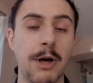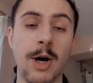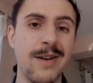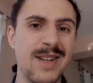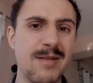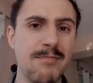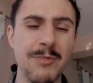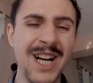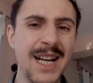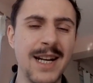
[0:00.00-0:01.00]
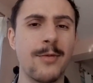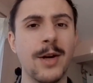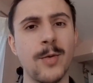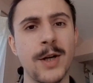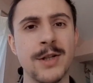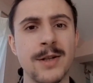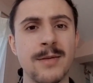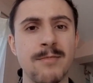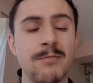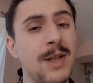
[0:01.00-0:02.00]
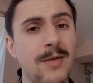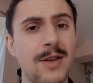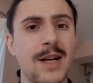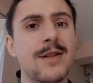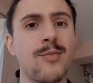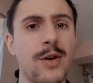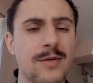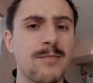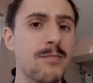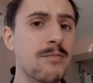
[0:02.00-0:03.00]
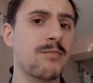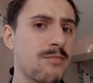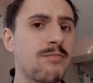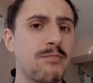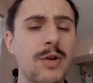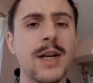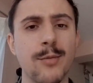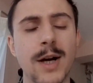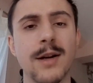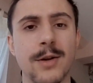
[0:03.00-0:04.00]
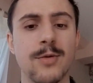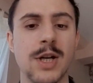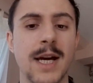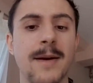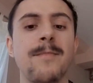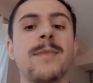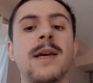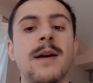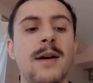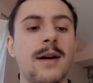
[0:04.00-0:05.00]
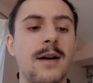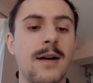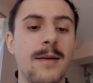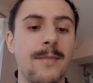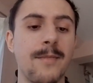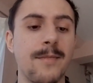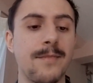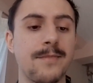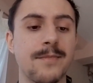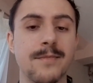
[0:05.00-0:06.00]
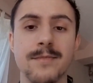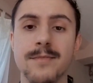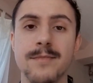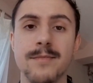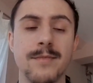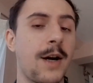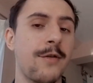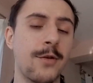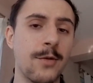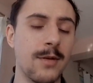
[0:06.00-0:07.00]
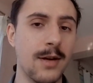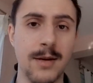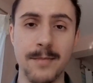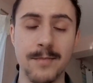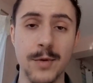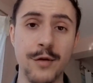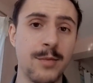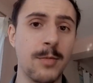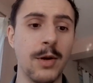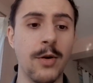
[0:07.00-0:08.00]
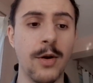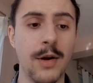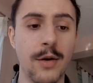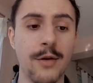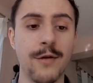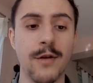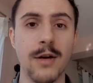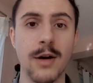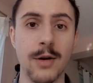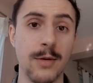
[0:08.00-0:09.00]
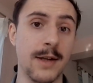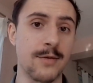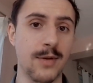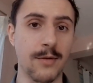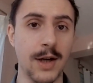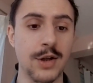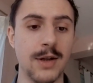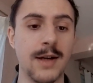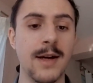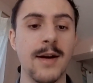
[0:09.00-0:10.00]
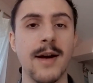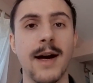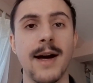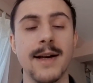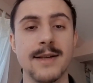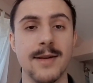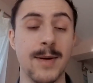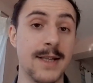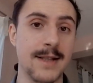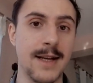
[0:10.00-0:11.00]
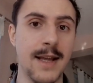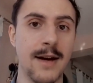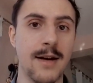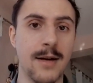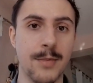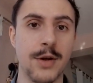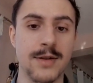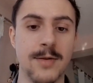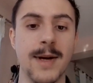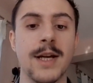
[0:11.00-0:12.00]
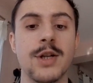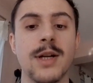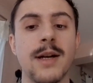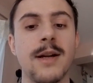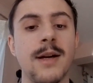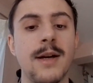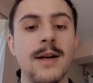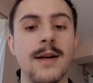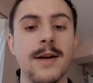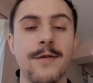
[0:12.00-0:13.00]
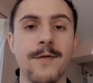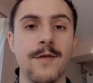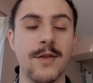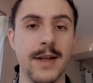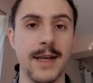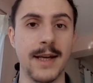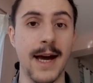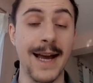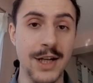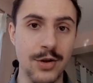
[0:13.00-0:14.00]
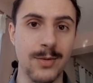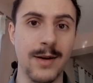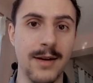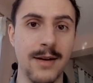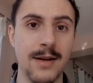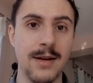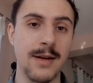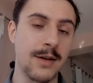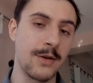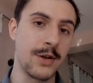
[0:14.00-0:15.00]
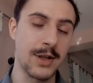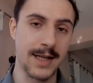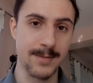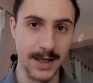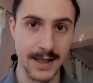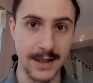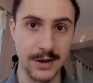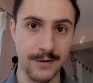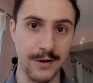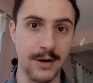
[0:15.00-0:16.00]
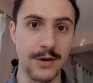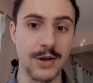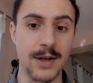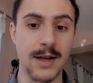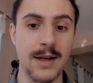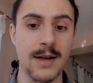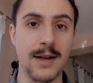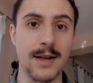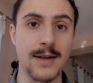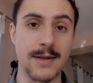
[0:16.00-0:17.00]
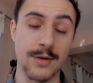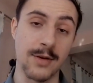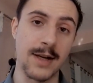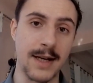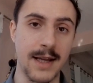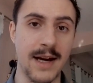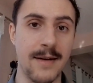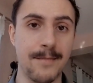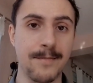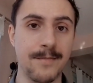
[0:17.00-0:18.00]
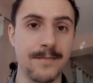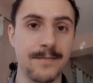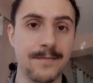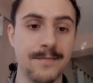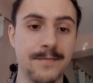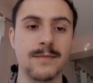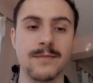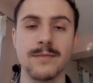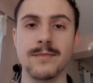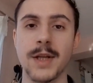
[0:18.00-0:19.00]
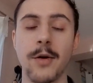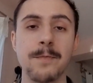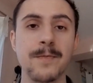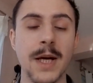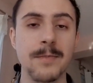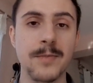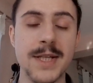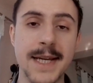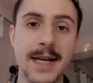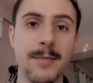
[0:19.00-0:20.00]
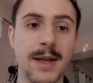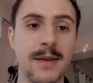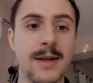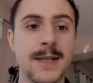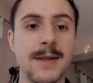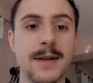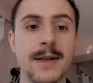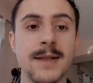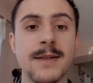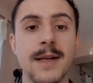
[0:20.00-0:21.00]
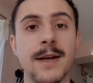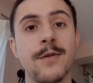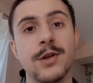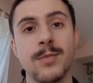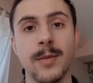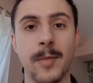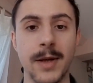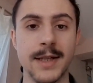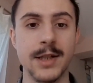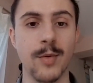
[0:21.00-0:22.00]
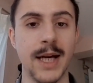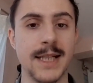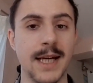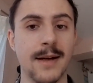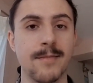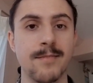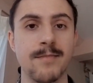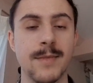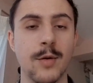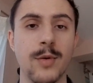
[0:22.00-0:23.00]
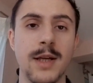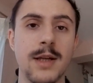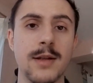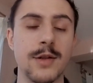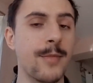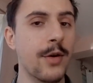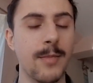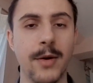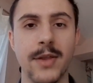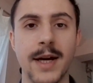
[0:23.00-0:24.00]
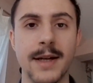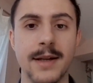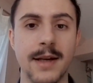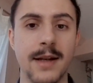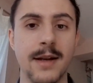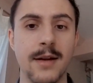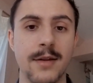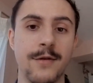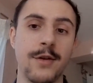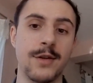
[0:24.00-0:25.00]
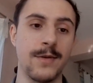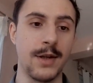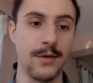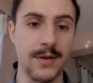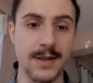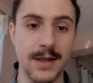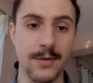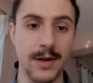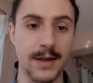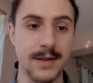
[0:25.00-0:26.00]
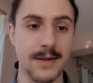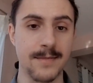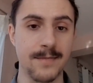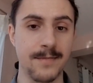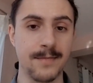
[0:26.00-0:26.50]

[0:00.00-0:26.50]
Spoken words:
However, a linear regression nevertheless works pretty well usually. After all, you've probably heard of OLS regression as the best linear approximation if the actual conditional expectation function is nonlinear. Now, the second method is inverse probability weighting. We spoke about that in the first video of the series.